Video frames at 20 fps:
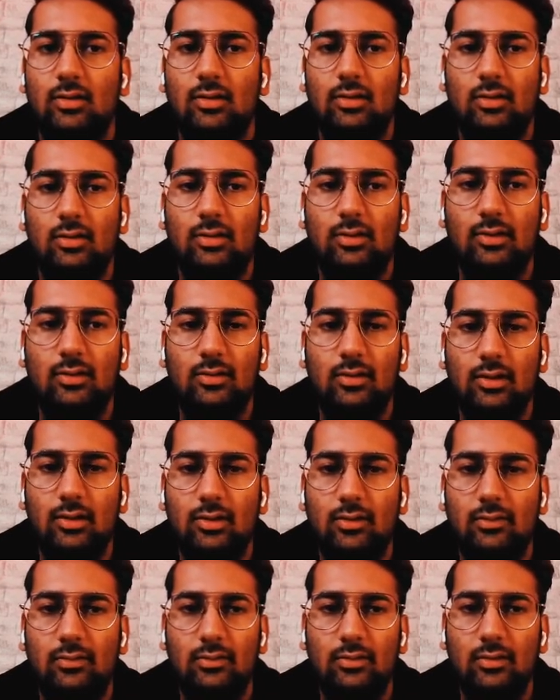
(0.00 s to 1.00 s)
this
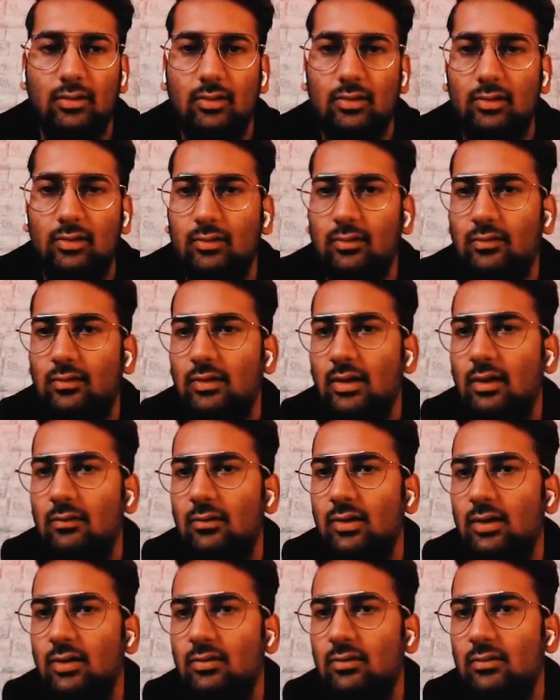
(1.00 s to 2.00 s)
is
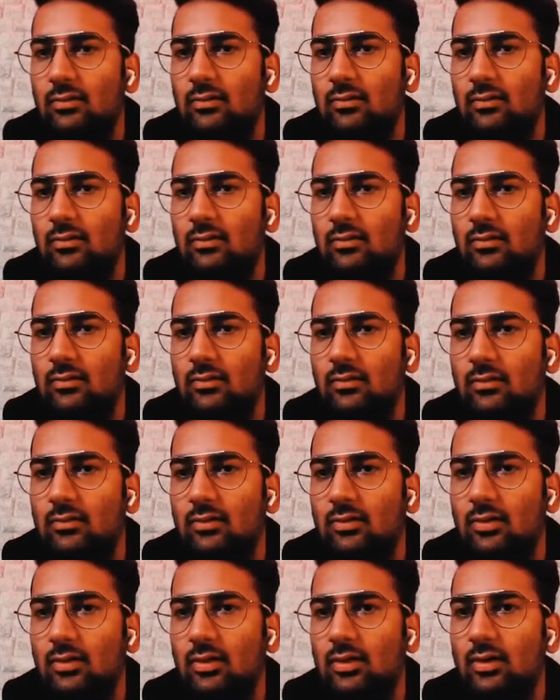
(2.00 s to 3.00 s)
7
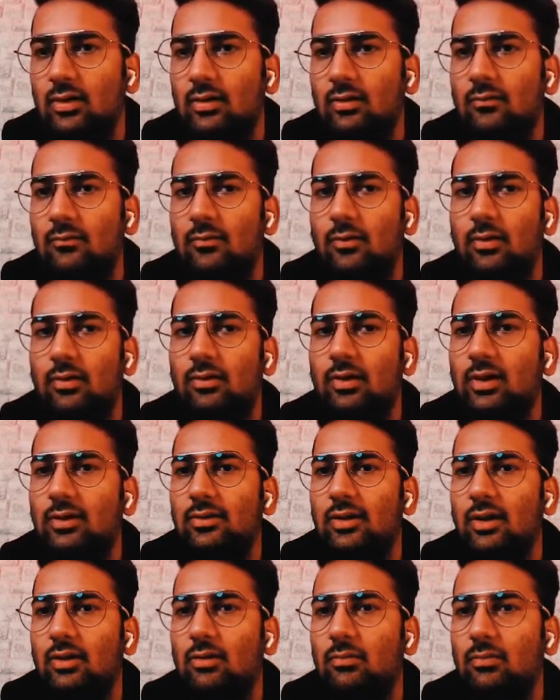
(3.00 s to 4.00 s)
for the
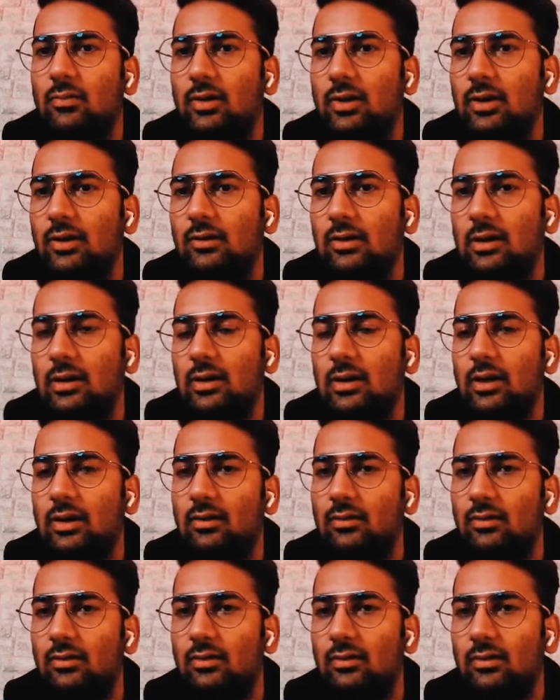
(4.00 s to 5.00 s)
sake of
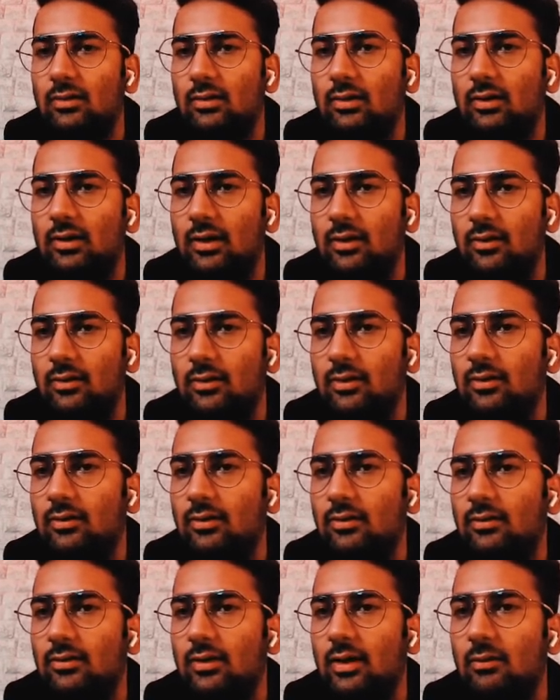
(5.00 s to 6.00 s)
understanding. This
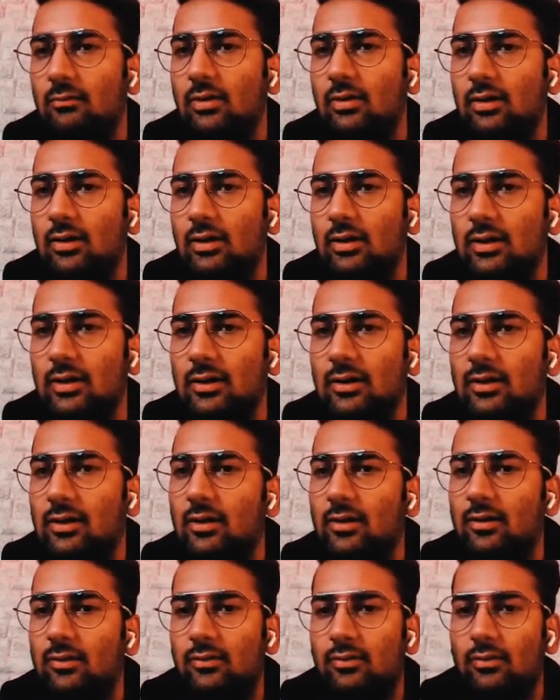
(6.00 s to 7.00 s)
is 7.
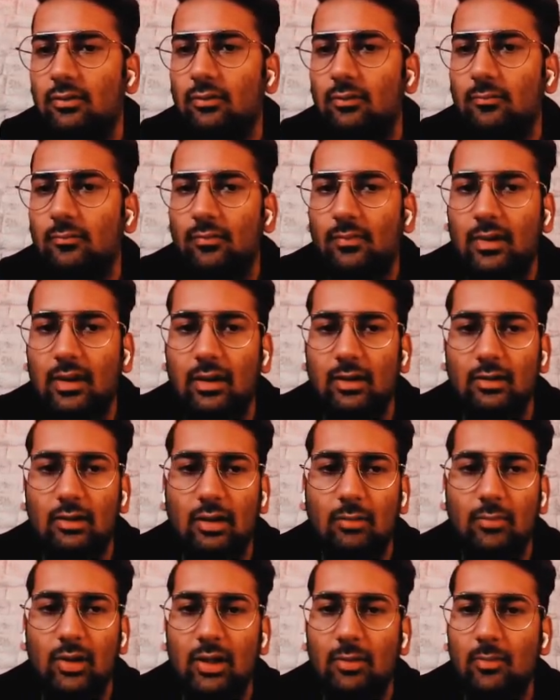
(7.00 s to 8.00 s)
So
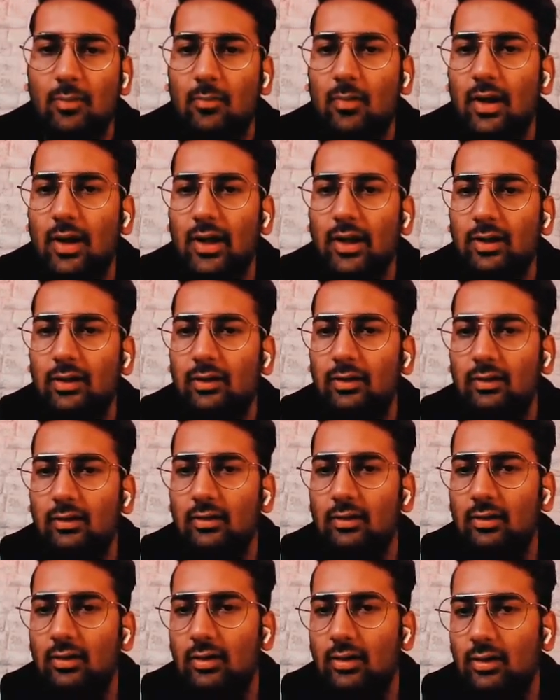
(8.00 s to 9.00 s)
the minimum height
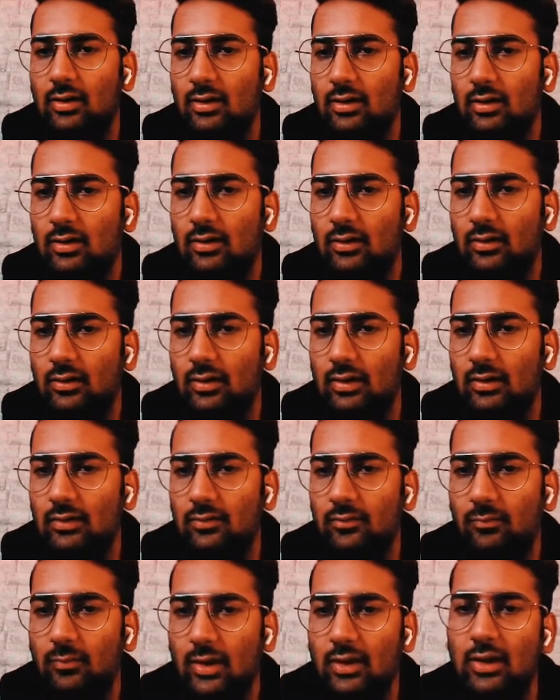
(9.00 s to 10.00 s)

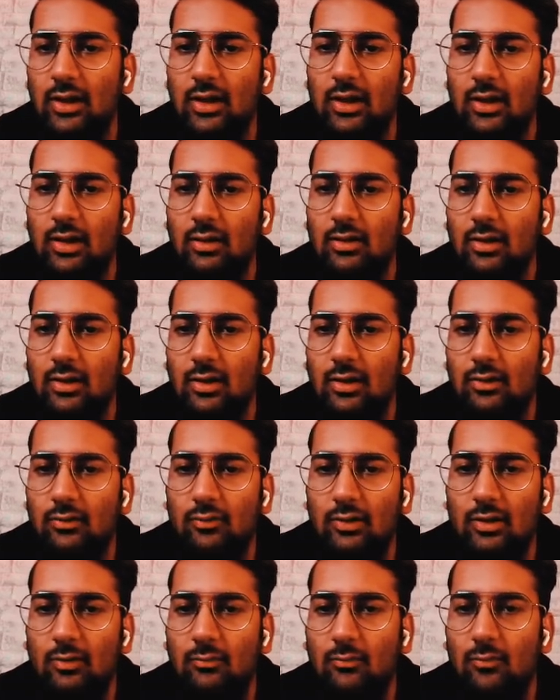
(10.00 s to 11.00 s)
is 1 here,
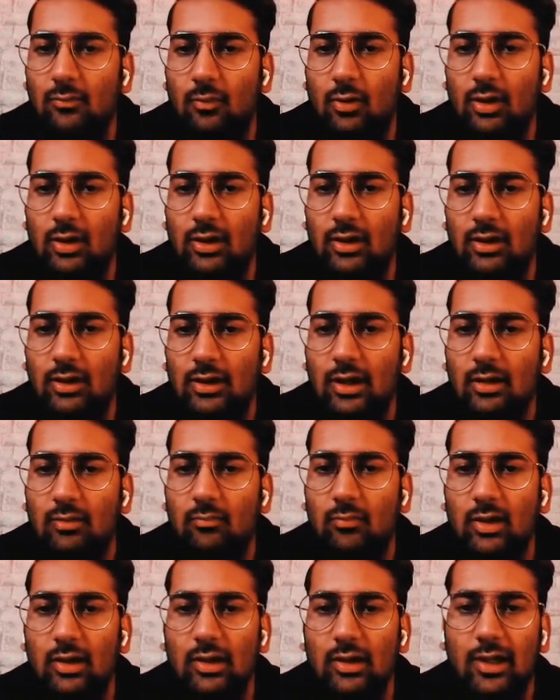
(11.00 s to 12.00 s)
so the water
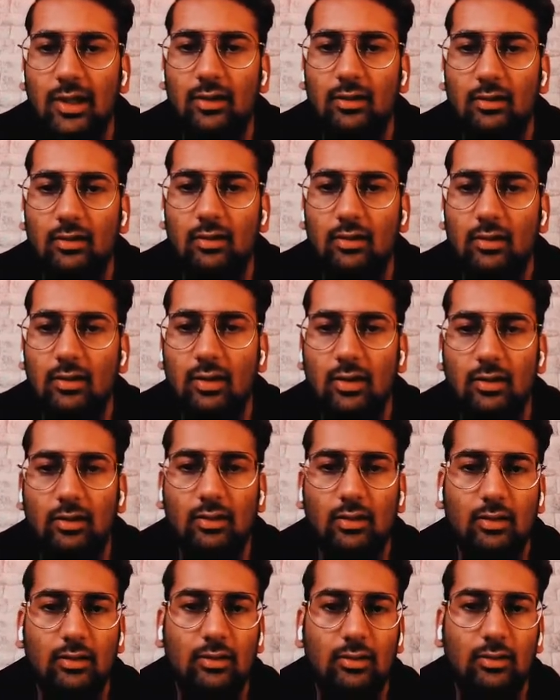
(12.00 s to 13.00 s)
can be like,
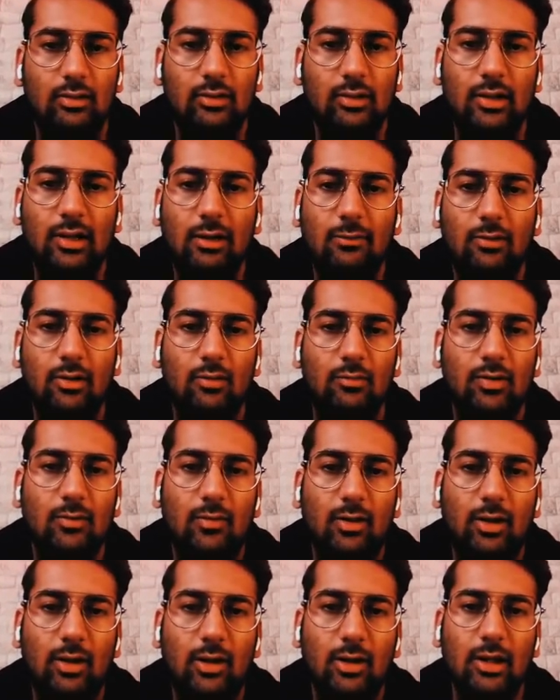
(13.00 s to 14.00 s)
the level of the
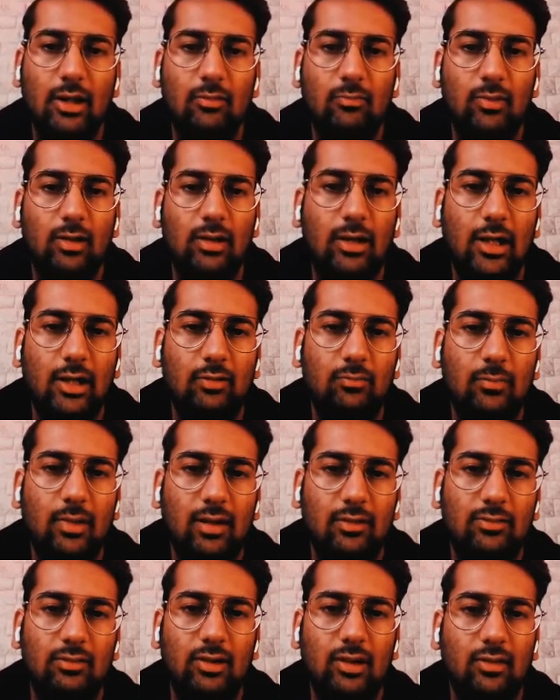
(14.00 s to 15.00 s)
water can be at
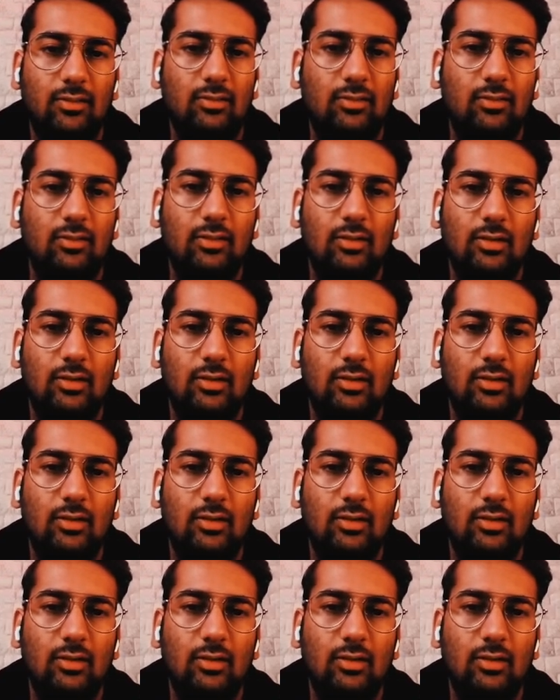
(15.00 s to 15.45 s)
max this,